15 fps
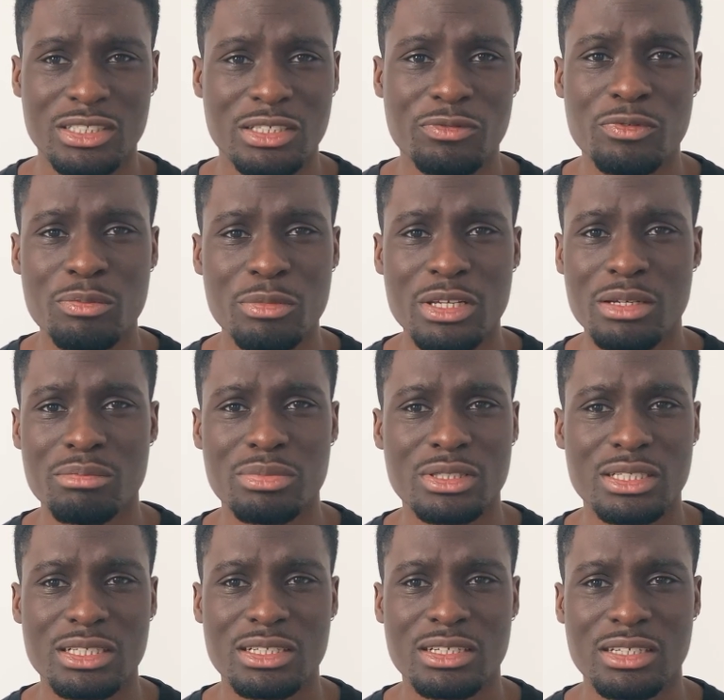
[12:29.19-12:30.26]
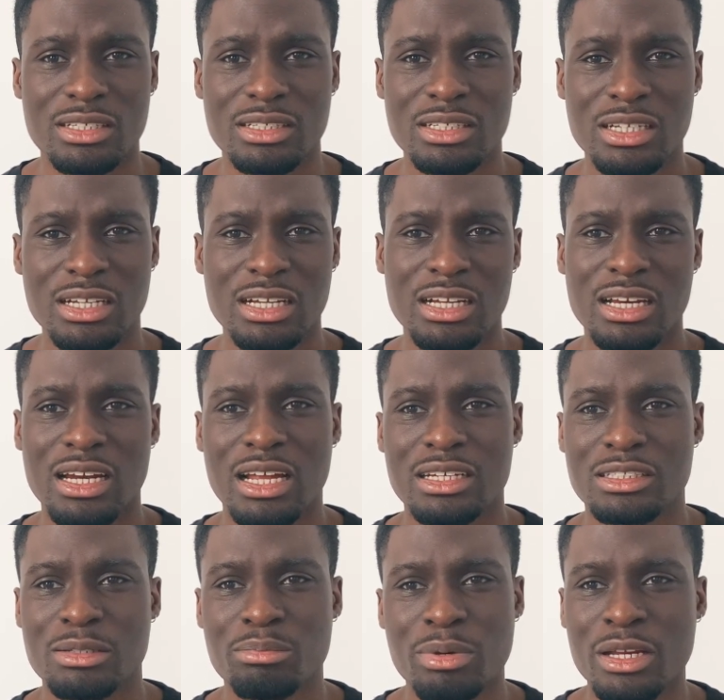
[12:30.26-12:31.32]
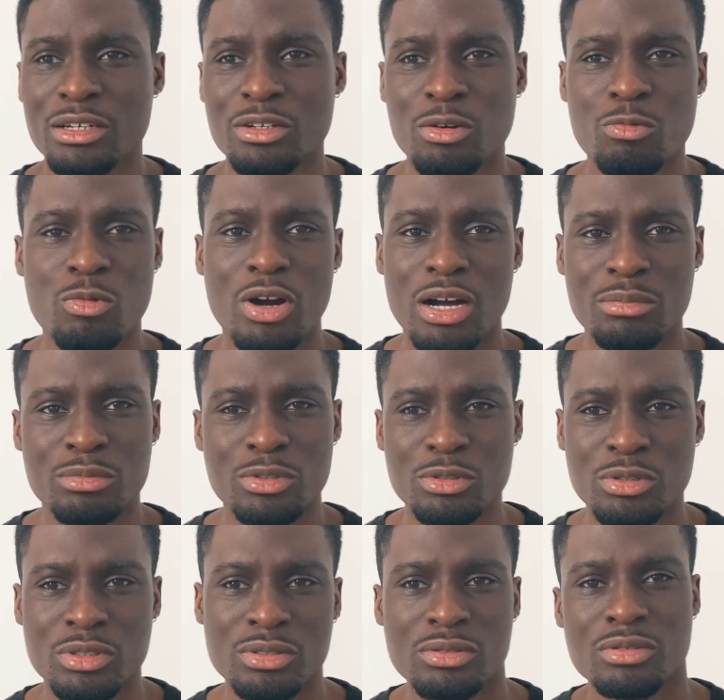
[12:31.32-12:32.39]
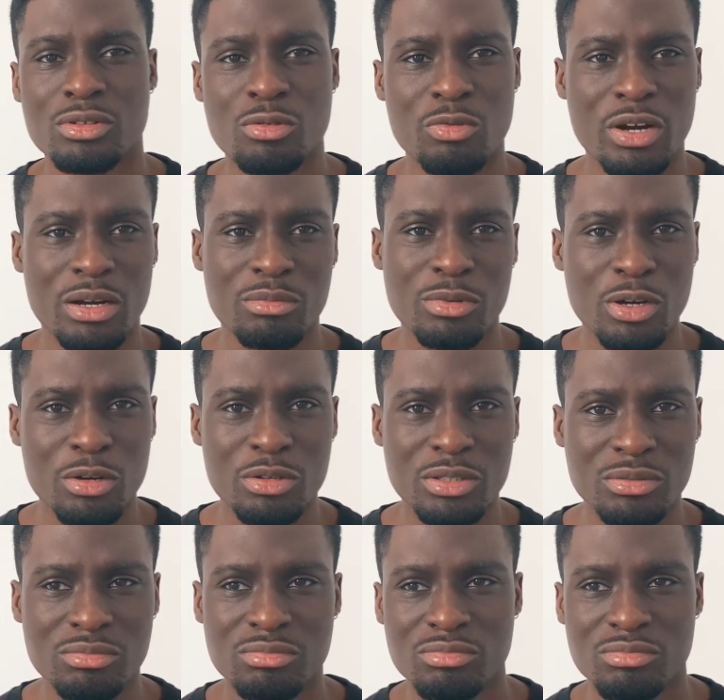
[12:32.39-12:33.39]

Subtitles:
And for me in particular, like depending on what I'm doing or where I'm going,